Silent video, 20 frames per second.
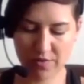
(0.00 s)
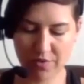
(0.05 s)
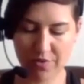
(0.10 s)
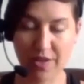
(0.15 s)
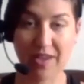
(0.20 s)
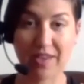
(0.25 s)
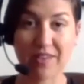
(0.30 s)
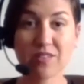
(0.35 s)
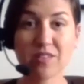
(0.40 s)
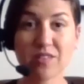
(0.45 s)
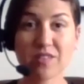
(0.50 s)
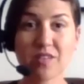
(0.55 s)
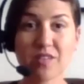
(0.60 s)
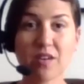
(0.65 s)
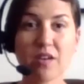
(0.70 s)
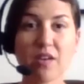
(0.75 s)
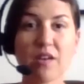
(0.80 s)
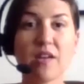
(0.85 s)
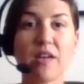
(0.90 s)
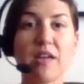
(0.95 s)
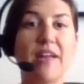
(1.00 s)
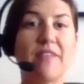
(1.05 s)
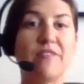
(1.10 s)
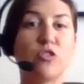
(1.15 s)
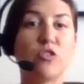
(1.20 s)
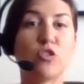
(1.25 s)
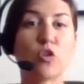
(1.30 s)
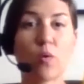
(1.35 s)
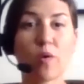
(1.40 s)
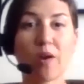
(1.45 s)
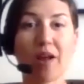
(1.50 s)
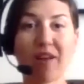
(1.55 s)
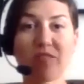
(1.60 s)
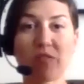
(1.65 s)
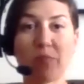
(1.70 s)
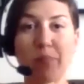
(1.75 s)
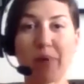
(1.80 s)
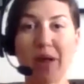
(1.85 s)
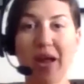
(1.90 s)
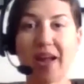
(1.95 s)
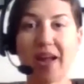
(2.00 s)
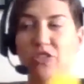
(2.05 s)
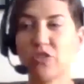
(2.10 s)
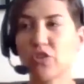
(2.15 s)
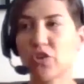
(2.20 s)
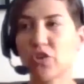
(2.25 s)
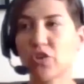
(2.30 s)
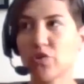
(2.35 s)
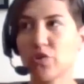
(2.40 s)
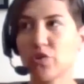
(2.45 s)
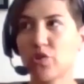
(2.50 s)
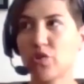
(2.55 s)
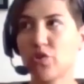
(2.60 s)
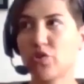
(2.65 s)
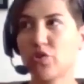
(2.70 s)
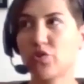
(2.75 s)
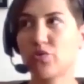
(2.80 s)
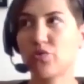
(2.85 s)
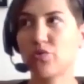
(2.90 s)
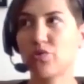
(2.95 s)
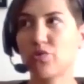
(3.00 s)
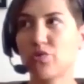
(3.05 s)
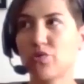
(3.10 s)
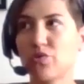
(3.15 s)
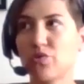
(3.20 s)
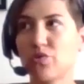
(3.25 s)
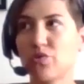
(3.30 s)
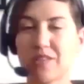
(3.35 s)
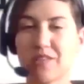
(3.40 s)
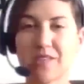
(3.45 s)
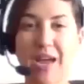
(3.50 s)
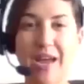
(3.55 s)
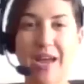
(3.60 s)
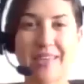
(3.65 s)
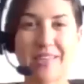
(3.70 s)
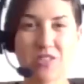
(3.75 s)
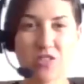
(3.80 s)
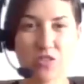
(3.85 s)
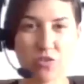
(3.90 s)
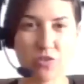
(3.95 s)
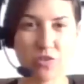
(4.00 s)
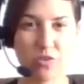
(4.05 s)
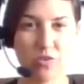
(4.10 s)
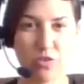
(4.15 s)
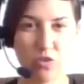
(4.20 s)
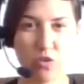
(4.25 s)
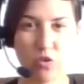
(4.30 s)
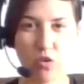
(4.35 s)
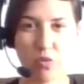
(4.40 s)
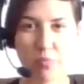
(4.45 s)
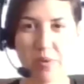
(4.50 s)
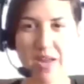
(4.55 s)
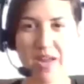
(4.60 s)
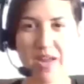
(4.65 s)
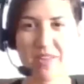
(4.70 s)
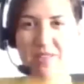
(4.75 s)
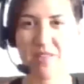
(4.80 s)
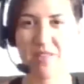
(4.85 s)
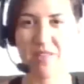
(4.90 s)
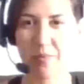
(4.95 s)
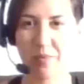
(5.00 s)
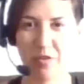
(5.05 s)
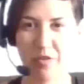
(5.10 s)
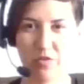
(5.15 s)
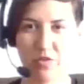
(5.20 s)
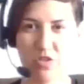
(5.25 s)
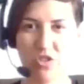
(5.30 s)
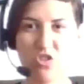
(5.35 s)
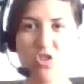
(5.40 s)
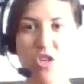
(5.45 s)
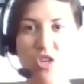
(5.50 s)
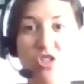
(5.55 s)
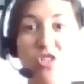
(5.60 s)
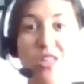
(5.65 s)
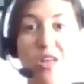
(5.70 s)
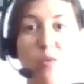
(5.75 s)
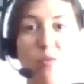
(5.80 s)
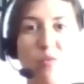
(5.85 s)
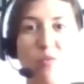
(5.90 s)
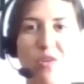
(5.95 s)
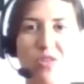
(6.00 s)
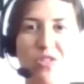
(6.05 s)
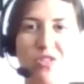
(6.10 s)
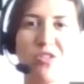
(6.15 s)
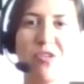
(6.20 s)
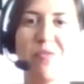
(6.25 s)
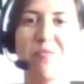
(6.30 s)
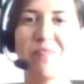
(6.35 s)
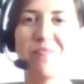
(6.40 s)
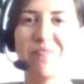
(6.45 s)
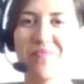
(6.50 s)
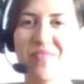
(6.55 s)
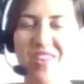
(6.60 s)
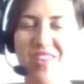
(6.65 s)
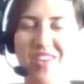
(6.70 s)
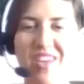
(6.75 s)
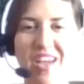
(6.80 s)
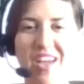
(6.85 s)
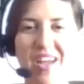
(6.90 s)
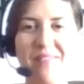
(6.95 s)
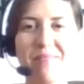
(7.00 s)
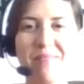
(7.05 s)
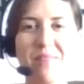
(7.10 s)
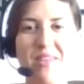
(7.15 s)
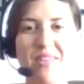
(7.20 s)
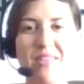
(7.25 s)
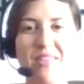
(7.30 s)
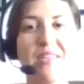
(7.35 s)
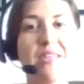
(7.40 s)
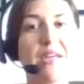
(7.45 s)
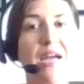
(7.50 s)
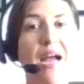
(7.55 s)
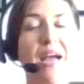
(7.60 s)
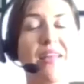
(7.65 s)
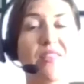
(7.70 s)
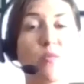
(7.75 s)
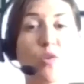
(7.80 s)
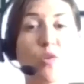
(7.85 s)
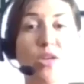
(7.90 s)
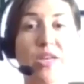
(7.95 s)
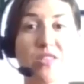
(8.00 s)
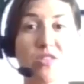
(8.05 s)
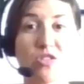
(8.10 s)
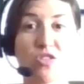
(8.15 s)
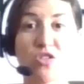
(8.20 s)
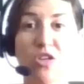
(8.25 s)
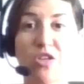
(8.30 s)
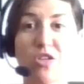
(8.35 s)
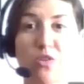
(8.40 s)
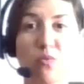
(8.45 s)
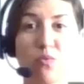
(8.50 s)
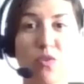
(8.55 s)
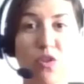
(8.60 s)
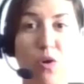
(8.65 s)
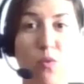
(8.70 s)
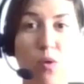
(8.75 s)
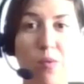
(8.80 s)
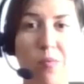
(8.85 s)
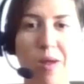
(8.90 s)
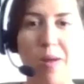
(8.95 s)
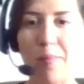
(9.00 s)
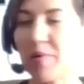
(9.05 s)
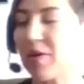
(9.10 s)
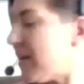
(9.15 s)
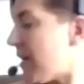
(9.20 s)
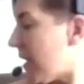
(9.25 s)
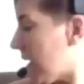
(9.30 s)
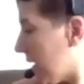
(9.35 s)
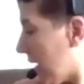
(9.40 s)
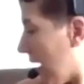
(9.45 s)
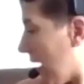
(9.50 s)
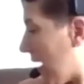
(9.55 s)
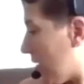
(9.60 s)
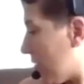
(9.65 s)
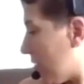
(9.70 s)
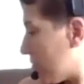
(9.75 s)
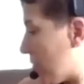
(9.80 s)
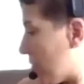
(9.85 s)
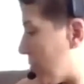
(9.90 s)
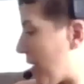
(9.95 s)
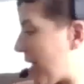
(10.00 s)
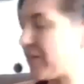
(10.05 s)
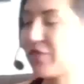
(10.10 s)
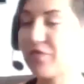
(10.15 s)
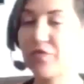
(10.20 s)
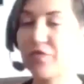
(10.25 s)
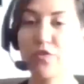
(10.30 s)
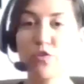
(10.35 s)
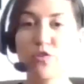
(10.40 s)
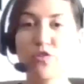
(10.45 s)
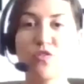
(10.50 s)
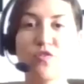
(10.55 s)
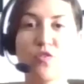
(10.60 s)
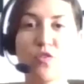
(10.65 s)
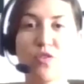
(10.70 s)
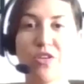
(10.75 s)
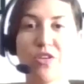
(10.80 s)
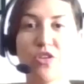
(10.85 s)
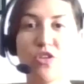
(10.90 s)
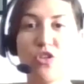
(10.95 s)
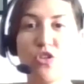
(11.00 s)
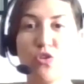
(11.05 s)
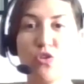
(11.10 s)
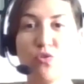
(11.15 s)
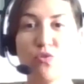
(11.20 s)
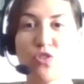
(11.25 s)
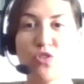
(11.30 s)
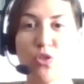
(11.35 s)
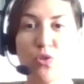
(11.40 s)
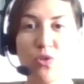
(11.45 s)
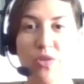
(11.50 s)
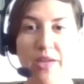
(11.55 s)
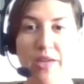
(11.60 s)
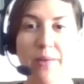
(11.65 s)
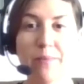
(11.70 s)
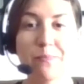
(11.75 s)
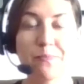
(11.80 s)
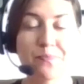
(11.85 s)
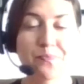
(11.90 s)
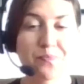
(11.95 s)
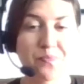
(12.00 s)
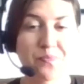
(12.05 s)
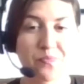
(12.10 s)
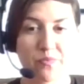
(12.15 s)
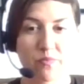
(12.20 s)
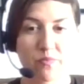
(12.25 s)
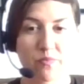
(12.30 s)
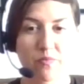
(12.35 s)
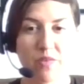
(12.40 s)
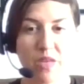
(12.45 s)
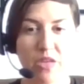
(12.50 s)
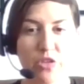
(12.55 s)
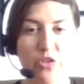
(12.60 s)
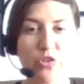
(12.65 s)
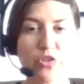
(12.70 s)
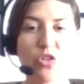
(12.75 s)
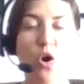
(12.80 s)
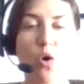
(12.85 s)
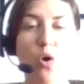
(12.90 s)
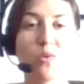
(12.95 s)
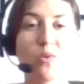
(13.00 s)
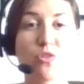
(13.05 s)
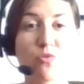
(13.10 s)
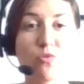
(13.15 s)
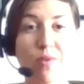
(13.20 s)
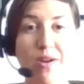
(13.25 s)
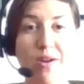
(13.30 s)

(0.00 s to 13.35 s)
things. If you don't have a band, you can also use like tights or the yoga pants, something really stretchy, that will work too. Okay, and then we'll get started with our warm-up. Reminder for those of you that are new tuning in, you can always